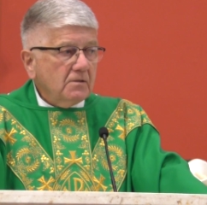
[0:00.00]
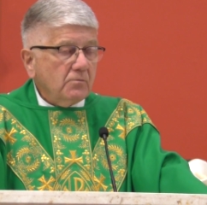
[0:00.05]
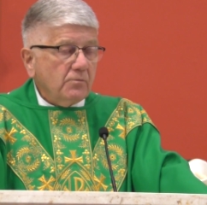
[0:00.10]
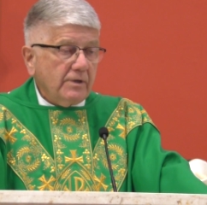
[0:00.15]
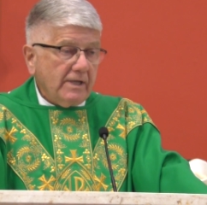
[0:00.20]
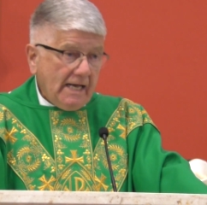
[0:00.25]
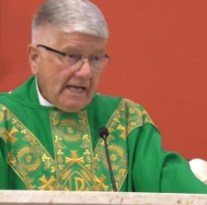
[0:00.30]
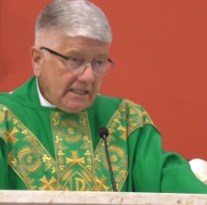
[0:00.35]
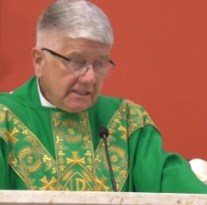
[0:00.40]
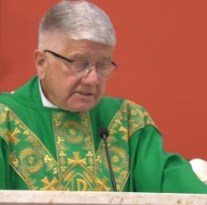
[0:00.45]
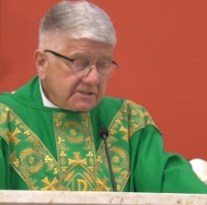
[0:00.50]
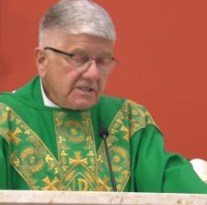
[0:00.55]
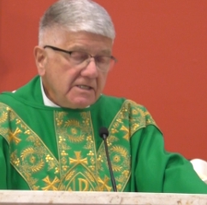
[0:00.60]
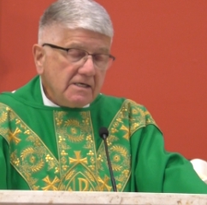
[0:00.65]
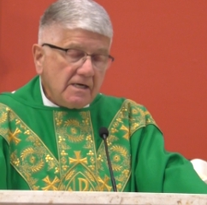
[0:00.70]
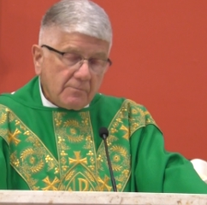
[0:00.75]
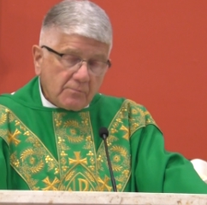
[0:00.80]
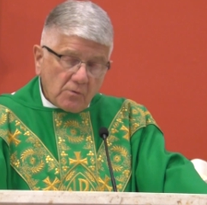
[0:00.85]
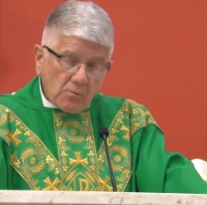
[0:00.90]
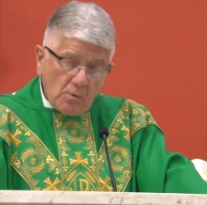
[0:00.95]
Reality
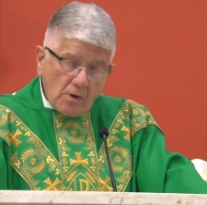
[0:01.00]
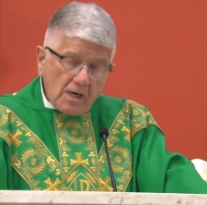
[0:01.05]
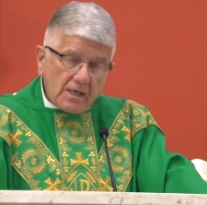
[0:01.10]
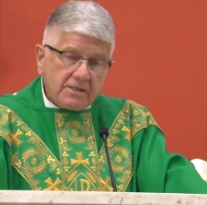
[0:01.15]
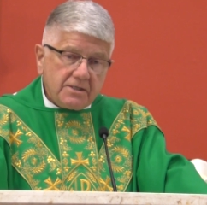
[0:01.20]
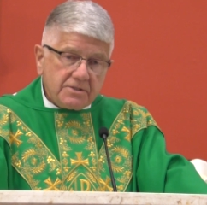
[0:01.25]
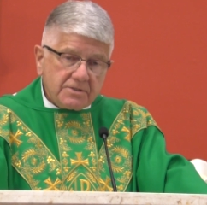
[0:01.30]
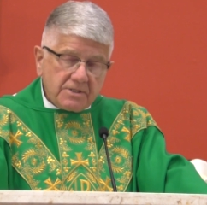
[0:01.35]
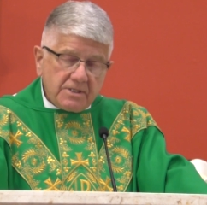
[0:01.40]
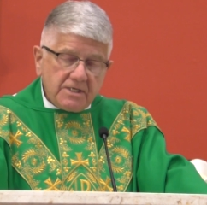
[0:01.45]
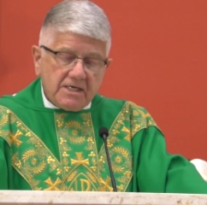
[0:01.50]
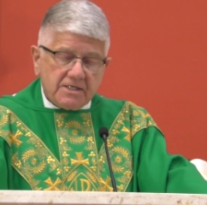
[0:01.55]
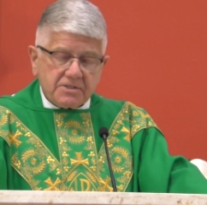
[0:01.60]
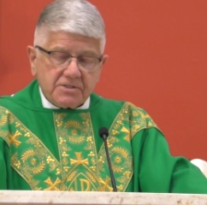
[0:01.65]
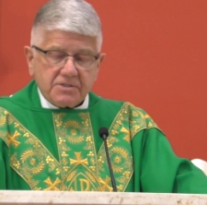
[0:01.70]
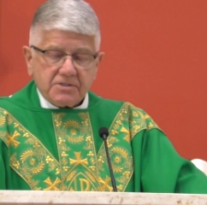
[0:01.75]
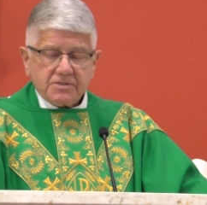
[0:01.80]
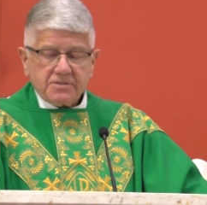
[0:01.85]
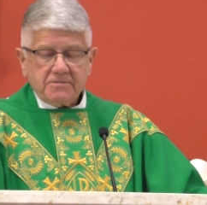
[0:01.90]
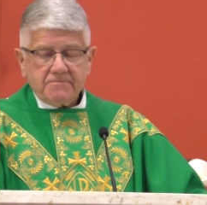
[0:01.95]
number one is
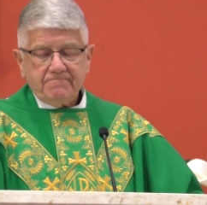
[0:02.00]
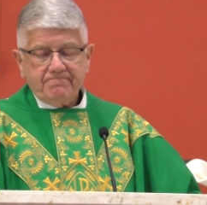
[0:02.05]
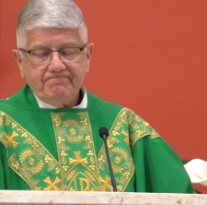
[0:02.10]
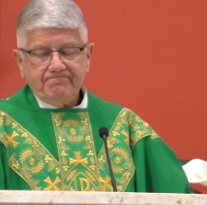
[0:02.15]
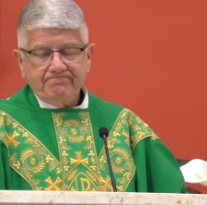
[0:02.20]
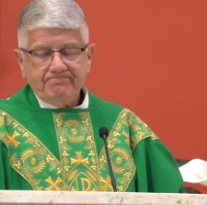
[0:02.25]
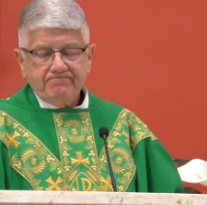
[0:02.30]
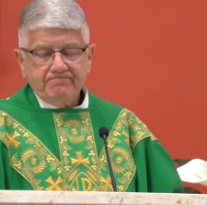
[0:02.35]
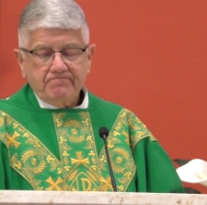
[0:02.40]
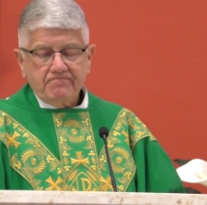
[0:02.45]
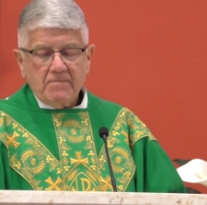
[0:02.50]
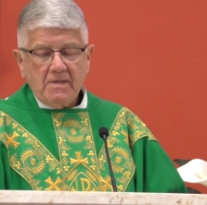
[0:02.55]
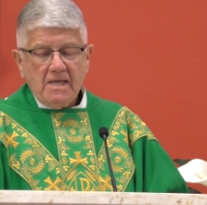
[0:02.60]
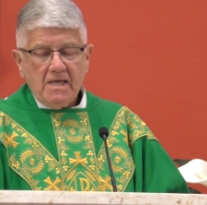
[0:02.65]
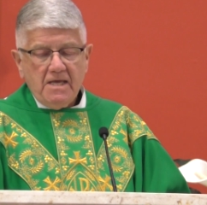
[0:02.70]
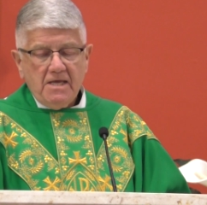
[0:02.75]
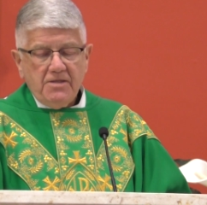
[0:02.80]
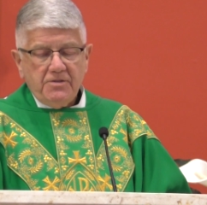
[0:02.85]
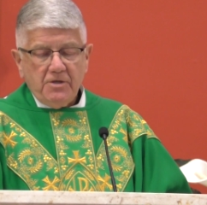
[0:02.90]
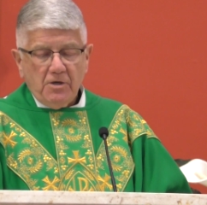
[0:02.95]
this
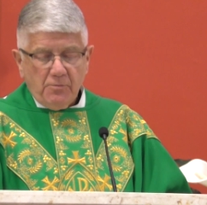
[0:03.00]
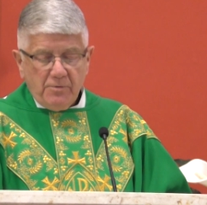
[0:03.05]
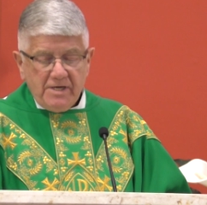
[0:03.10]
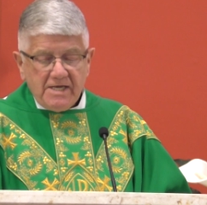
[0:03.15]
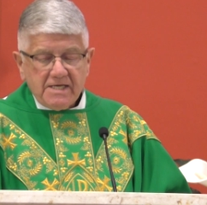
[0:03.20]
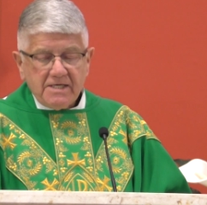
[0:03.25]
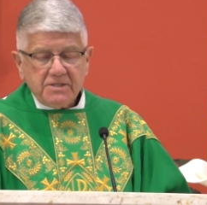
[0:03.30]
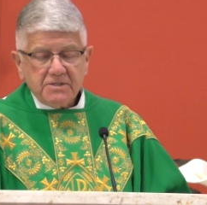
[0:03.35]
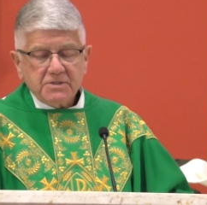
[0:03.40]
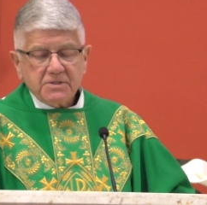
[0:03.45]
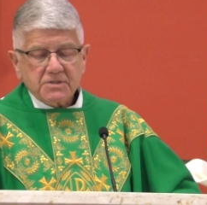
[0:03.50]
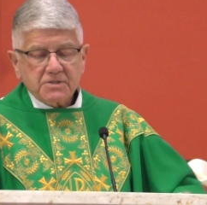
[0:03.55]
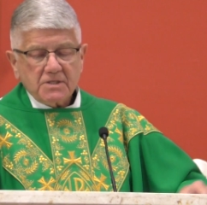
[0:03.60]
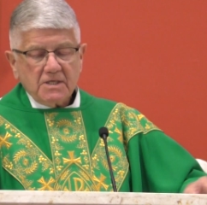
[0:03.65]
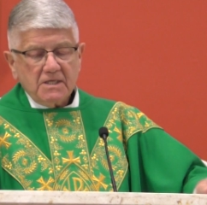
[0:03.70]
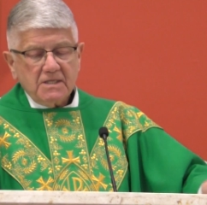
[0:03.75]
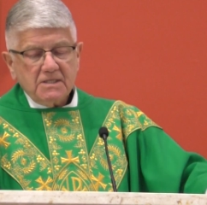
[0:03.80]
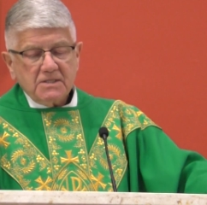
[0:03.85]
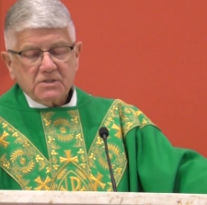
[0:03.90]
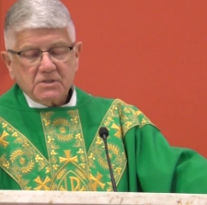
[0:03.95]
there
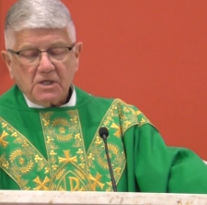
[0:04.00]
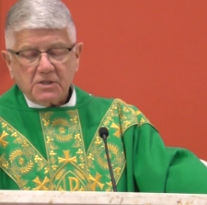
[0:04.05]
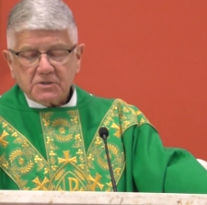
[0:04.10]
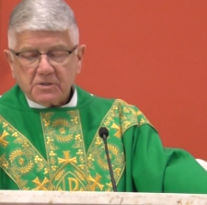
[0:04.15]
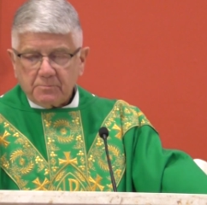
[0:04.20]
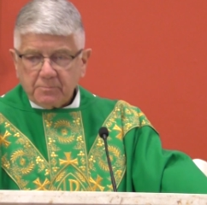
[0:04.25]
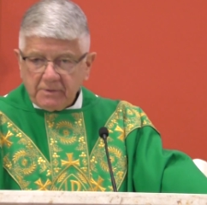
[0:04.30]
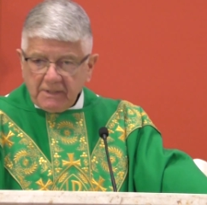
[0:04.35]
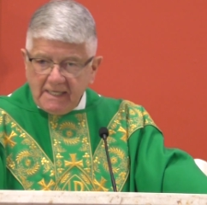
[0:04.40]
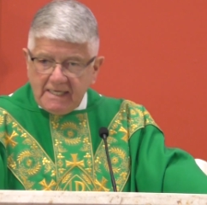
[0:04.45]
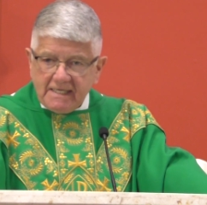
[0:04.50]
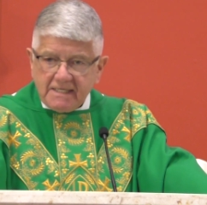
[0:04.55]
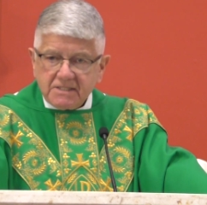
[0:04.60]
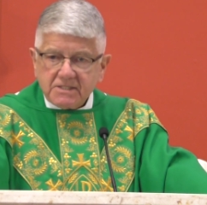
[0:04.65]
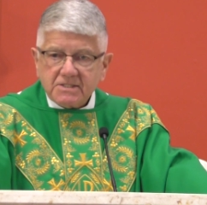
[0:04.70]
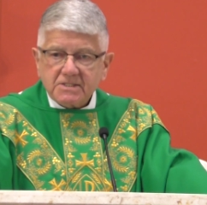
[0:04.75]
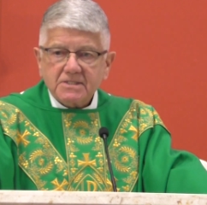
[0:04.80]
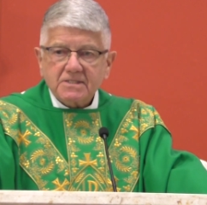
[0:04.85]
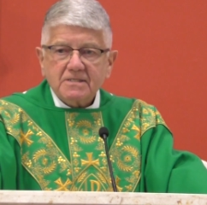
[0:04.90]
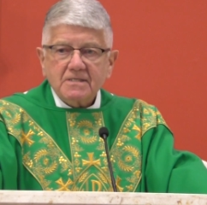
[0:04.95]
is such a
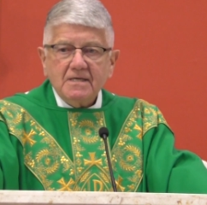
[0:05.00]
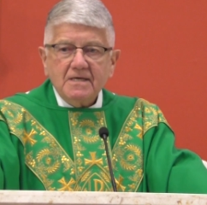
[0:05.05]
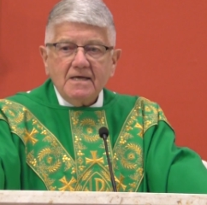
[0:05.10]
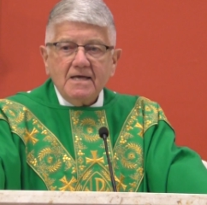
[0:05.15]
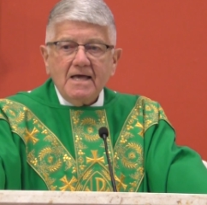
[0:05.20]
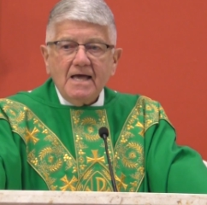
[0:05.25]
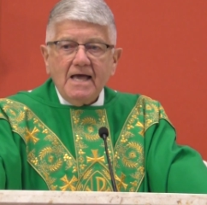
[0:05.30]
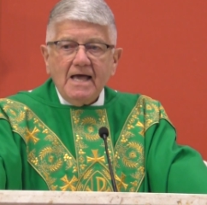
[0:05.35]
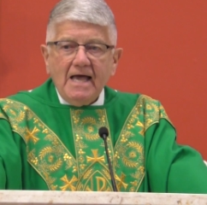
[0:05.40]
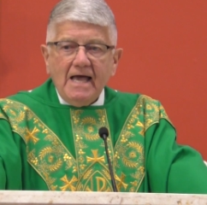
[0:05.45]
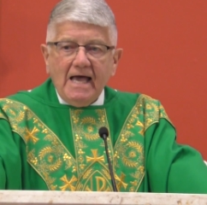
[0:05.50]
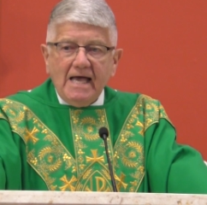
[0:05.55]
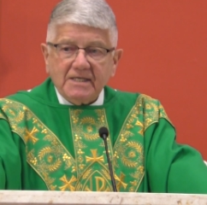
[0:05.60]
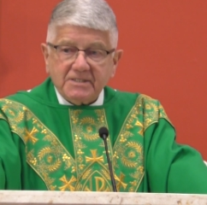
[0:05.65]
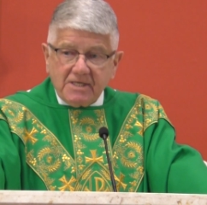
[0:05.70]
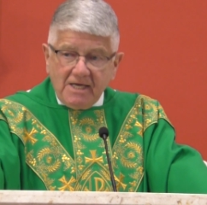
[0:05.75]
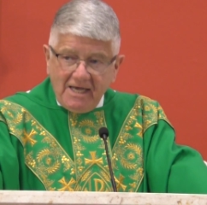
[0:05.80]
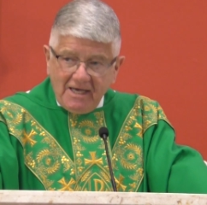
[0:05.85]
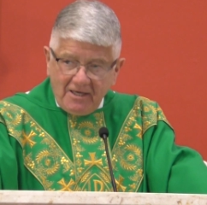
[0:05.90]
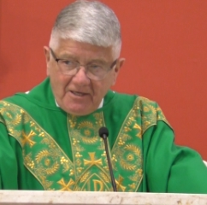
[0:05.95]
place
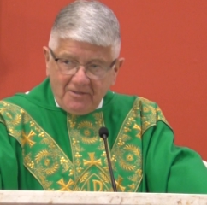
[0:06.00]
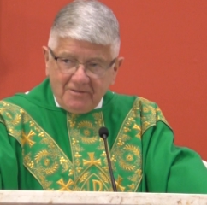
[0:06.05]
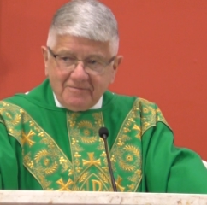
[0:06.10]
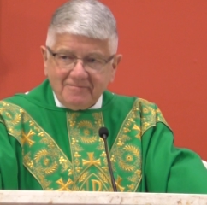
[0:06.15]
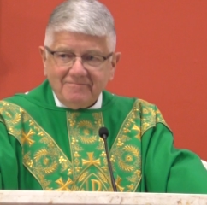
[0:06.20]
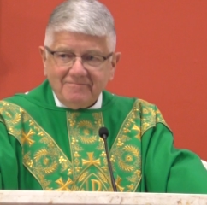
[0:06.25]
as hell.